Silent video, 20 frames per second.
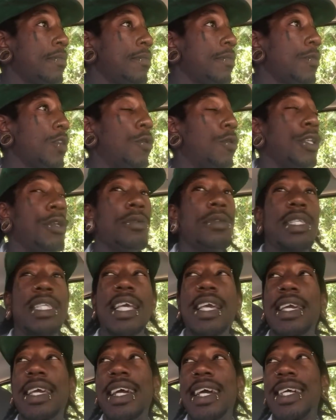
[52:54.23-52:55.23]
when you see
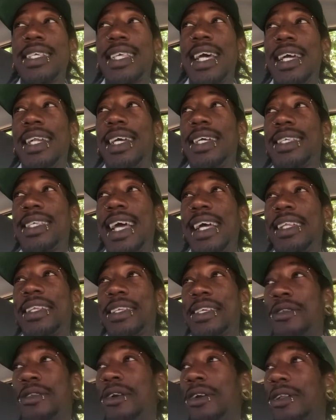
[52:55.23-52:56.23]
kids like this that
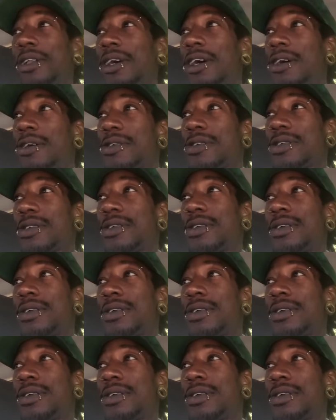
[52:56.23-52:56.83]
just look lost,